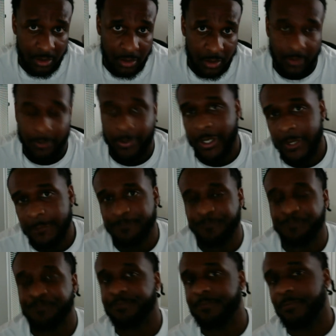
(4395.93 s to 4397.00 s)
But
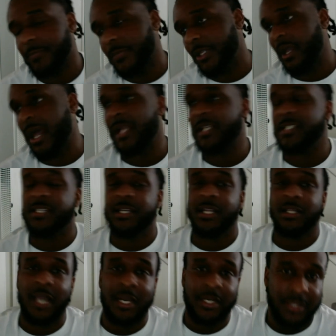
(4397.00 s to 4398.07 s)
I can say a
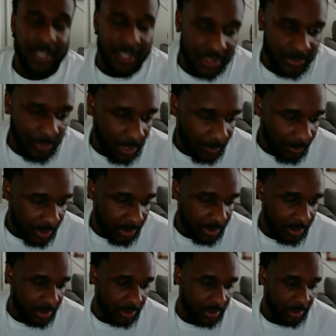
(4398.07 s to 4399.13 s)
lot of things about brothers,
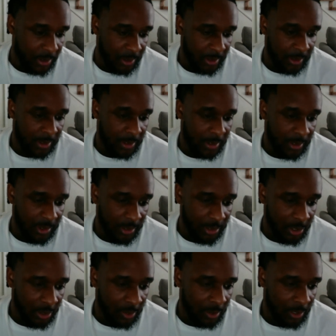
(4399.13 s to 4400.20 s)
but